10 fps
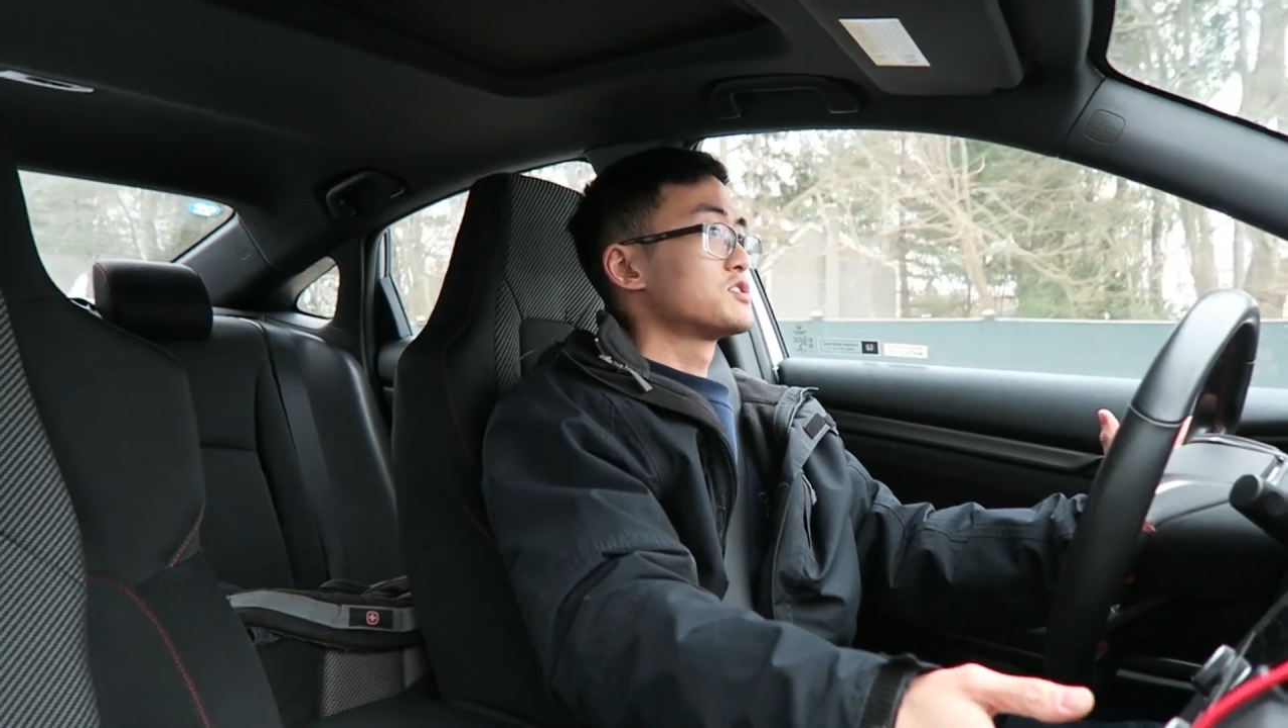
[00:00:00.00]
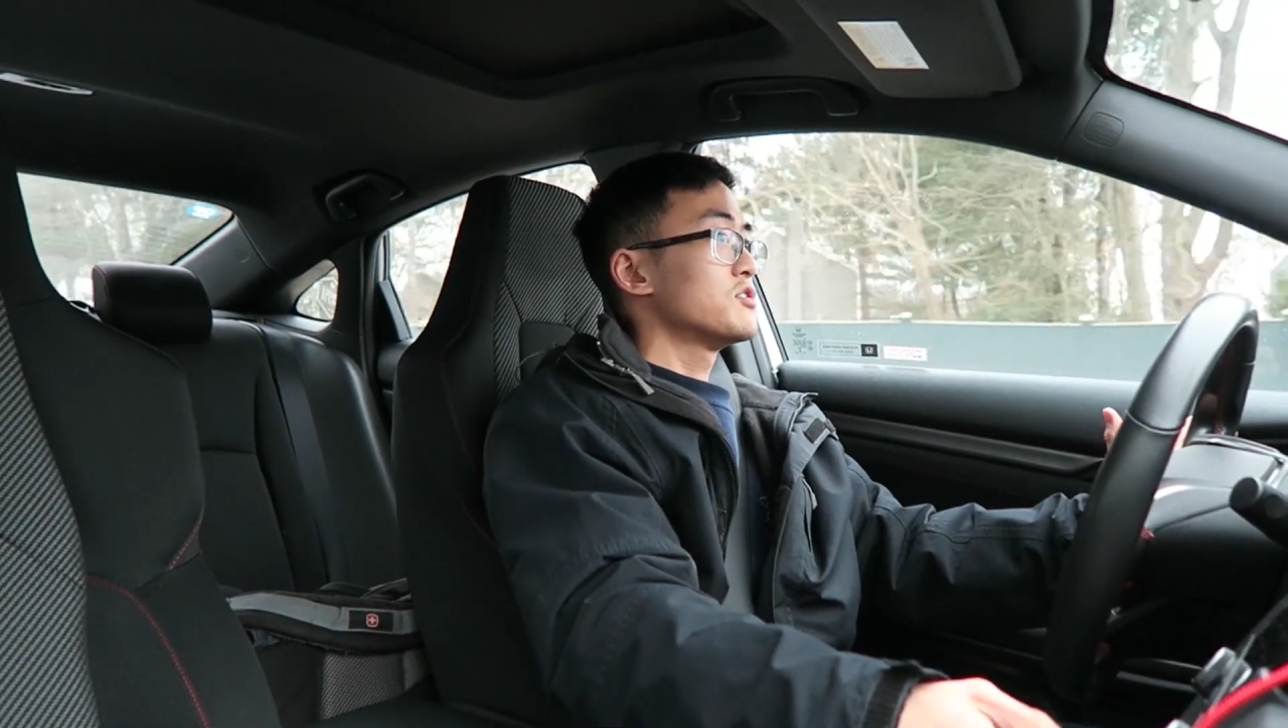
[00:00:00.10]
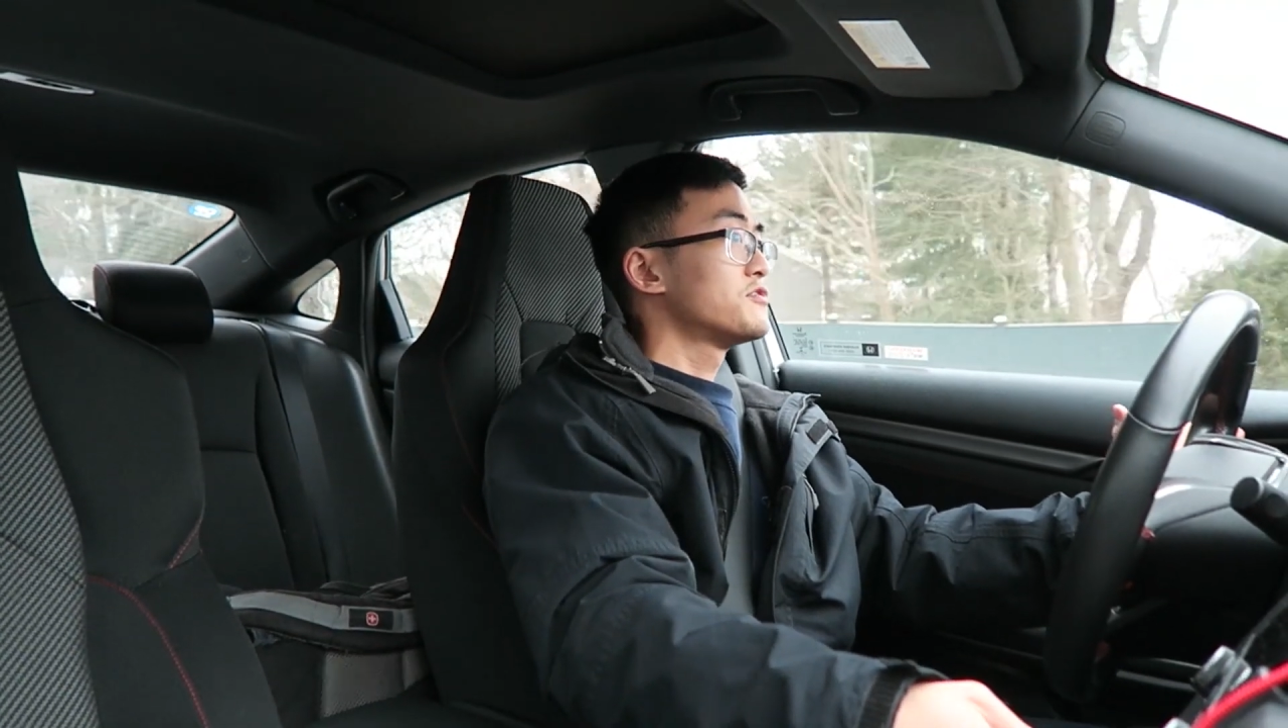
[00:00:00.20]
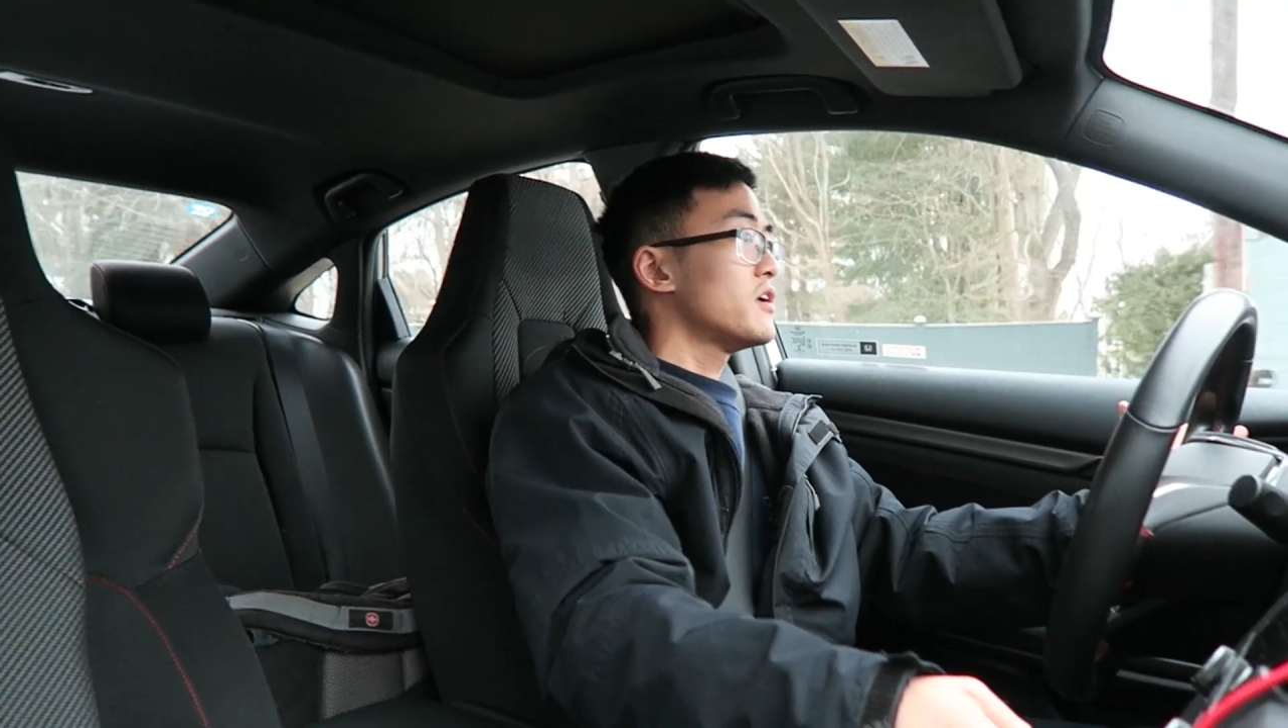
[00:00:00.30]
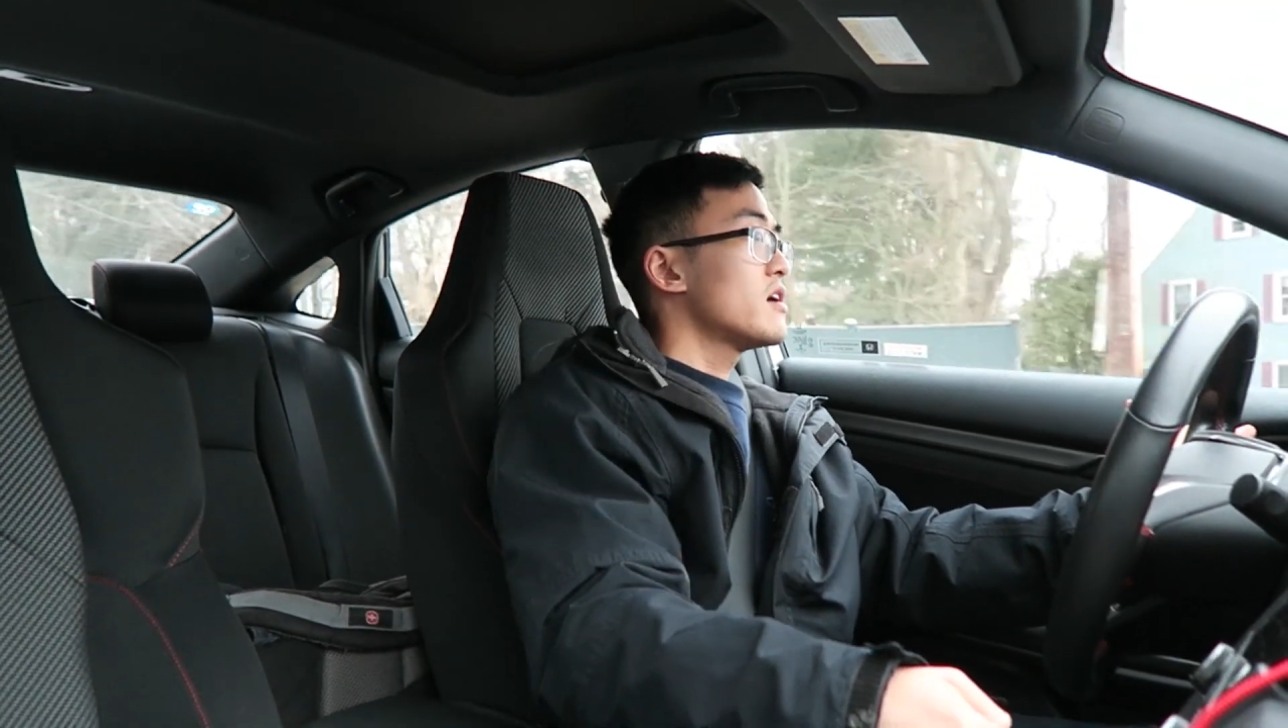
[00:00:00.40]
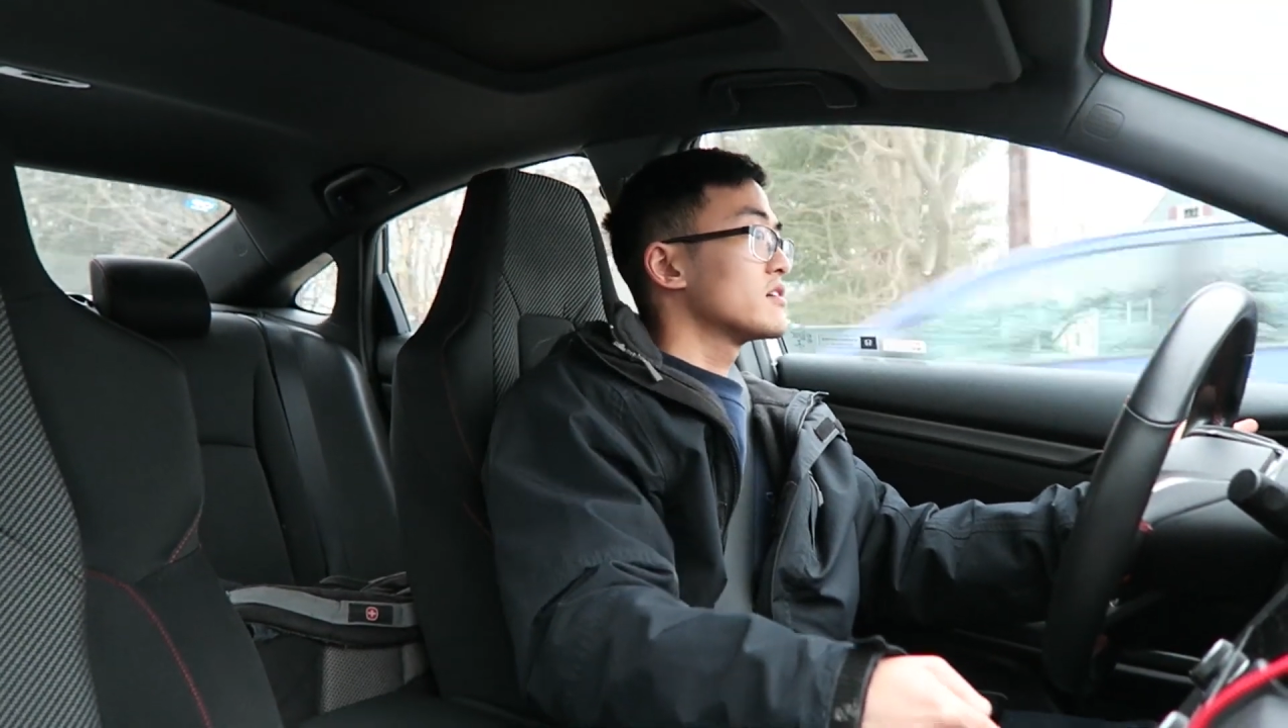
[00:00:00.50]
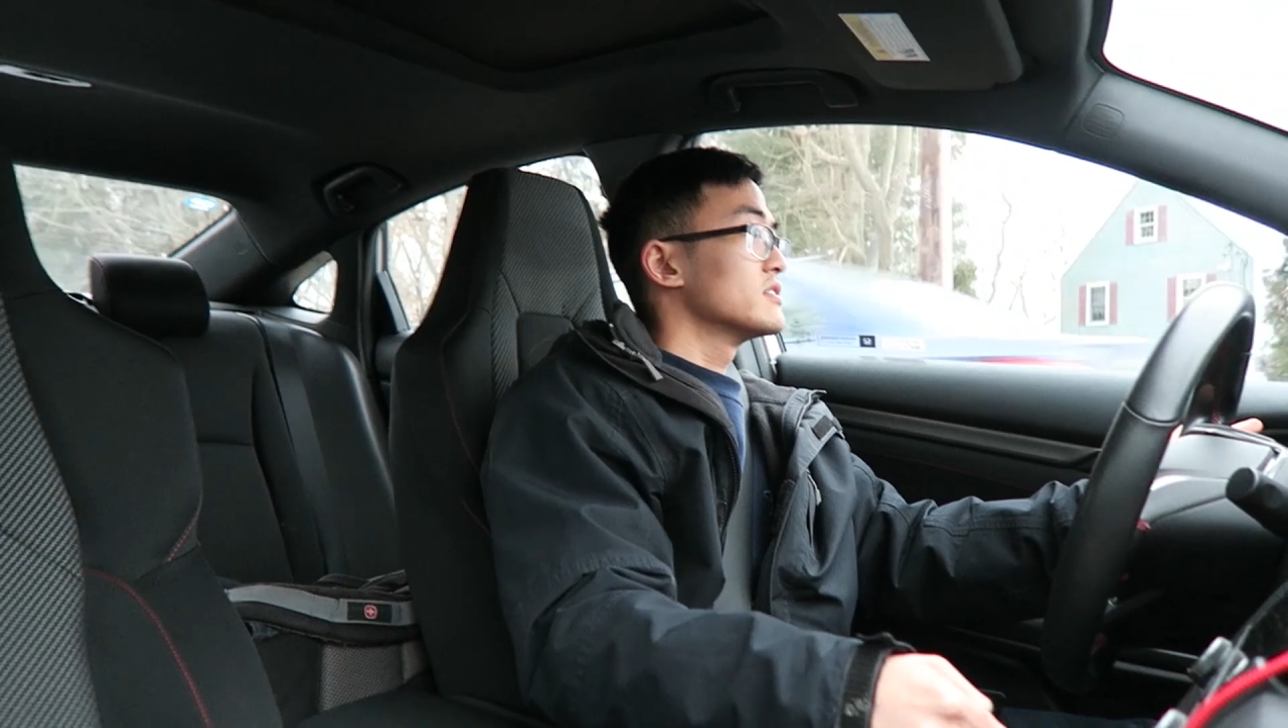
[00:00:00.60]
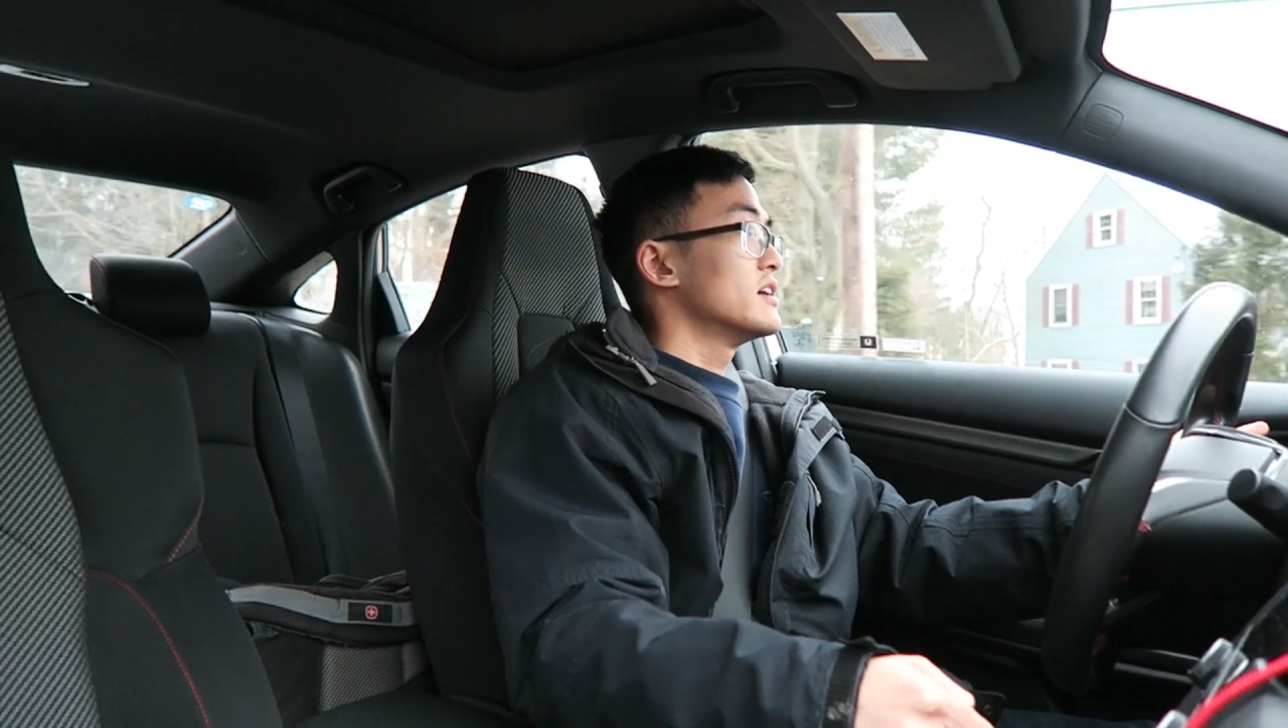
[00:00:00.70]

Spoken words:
so far.